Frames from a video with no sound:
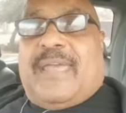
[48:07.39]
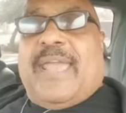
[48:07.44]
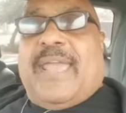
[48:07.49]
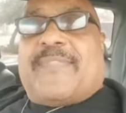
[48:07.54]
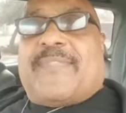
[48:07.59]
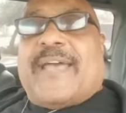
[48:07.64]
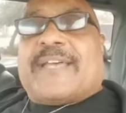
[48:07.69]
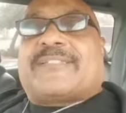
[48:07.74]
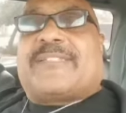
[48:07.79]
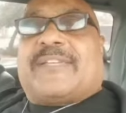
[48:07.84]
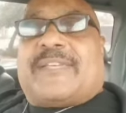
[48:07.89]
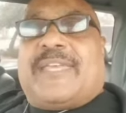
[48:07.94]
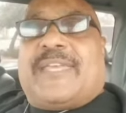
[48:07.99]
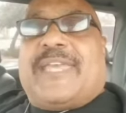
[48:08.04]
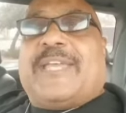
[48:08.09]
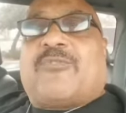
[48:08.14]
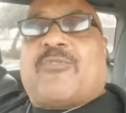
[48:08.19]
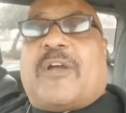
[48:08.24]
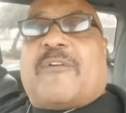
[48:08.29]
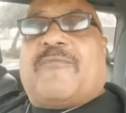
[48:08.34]
And that's the
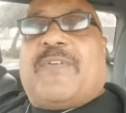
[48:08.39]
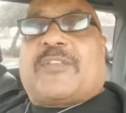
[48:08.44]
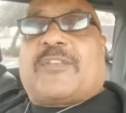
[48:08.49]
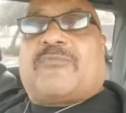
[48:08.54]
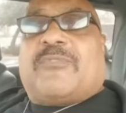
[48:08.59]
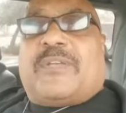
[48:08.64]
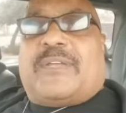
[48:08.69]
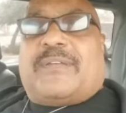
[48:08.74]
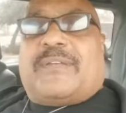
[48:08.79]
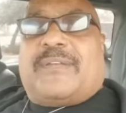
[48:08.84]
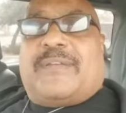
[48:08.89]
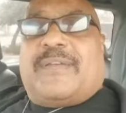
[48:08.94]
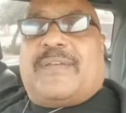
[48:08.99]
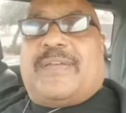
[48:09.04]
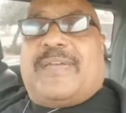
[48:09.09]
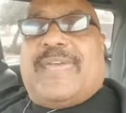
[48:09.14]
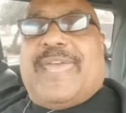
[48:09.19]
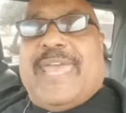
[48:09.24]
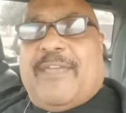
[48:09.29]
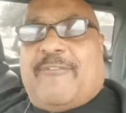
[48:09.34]
key to our victory.
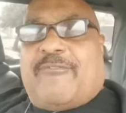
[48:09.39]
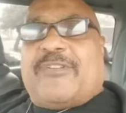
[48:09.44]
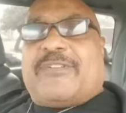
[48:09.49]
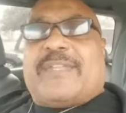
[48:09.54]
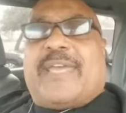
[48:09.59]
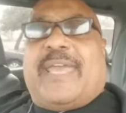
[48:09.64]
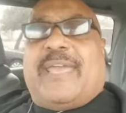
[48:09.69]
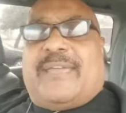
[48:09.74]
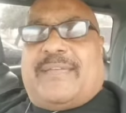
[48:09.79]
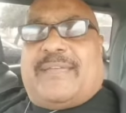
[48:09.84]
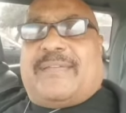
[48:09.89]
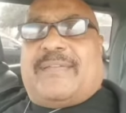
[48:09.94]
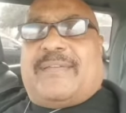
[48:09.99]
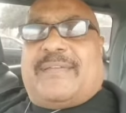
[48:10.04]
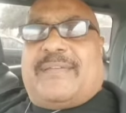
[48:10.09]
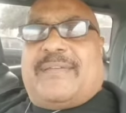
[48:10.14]
Every day.